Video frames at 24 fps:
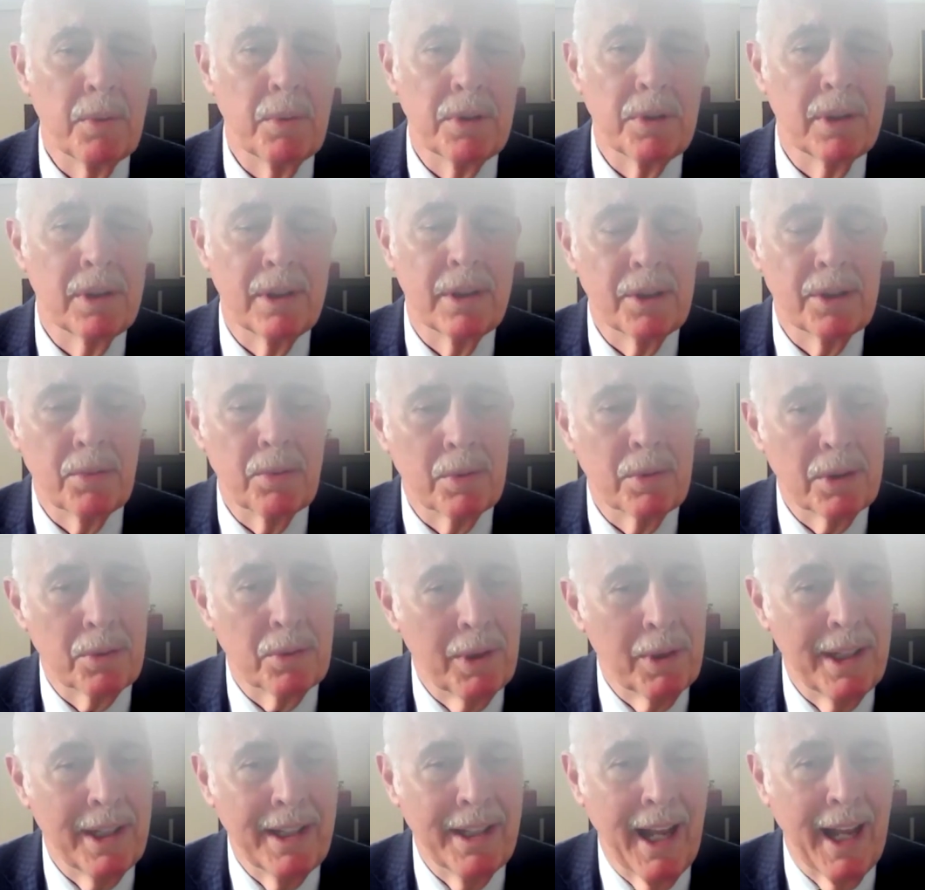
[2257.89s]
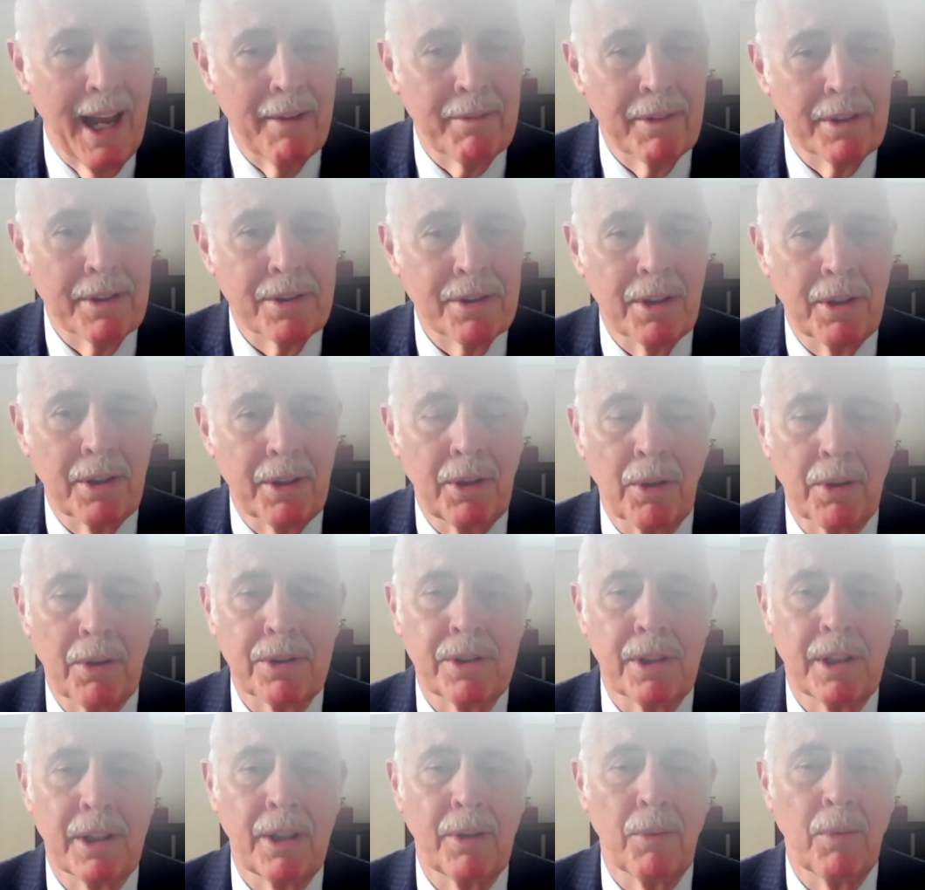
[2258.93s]
This was this was we didn't have this in
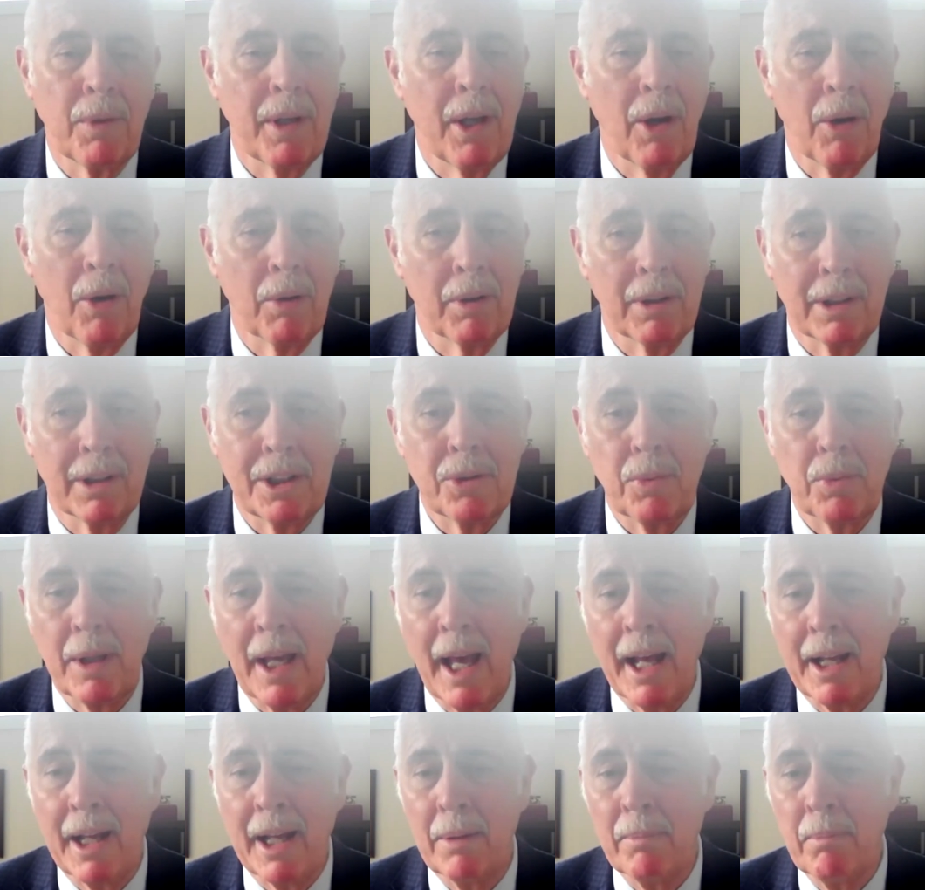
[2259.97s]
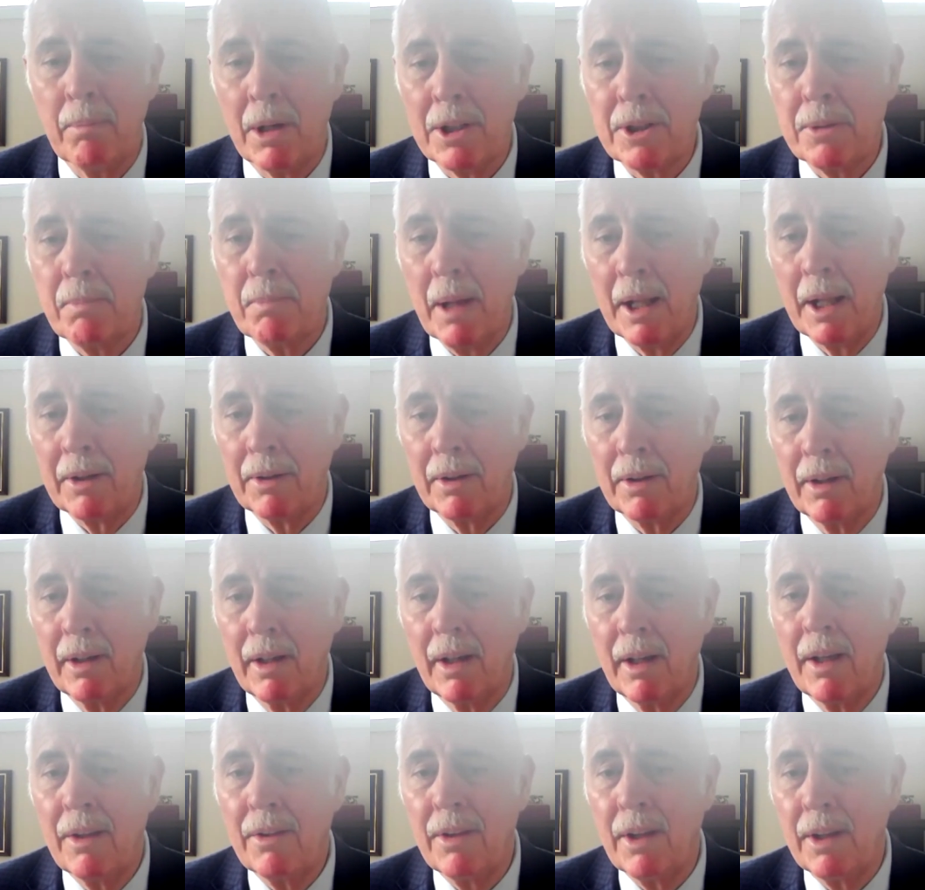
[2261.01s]
New York City. We or at least we had it much
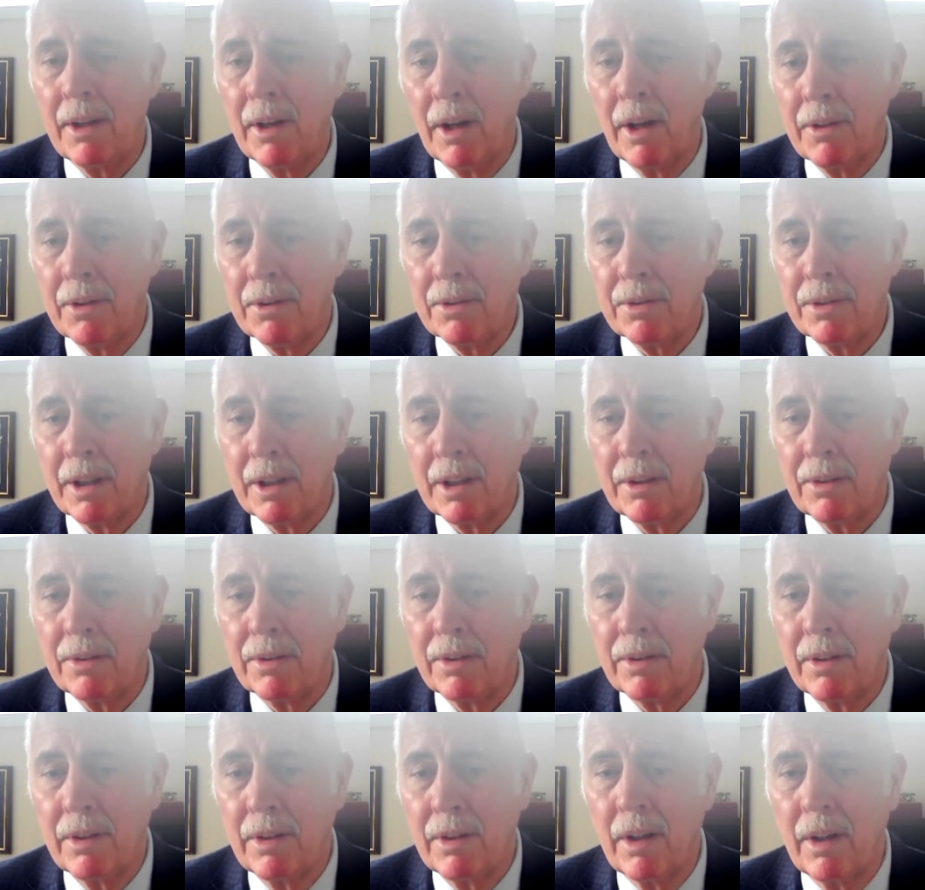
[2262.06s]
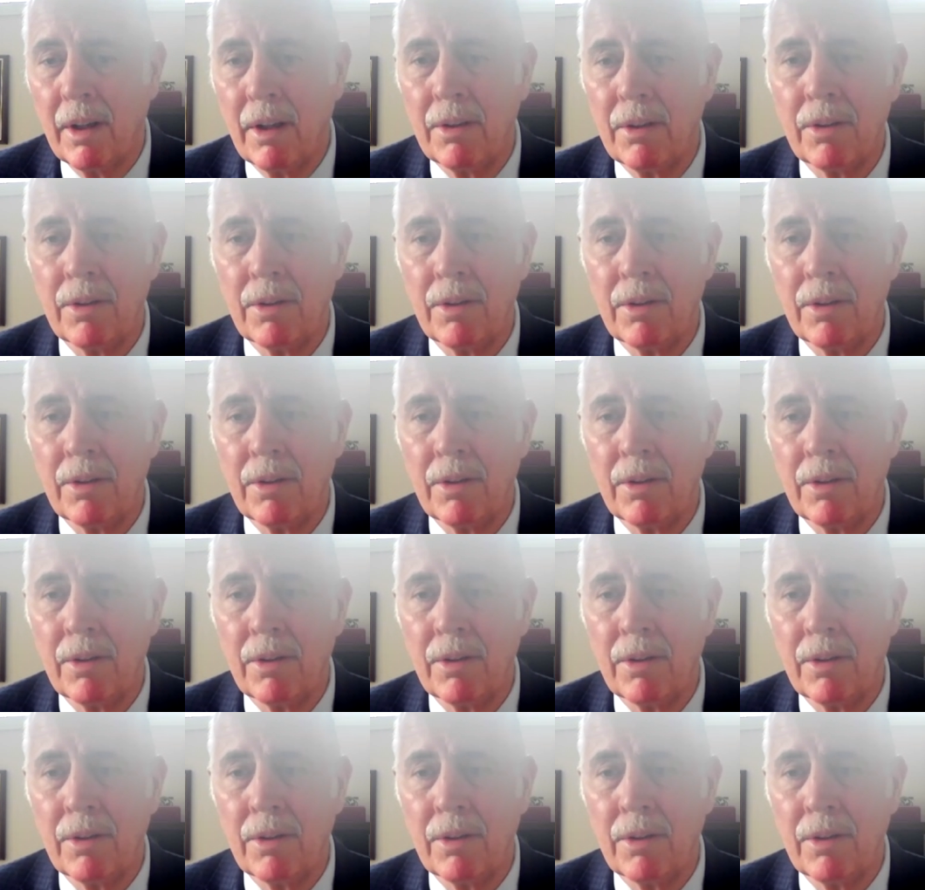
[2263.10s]
better than other cities.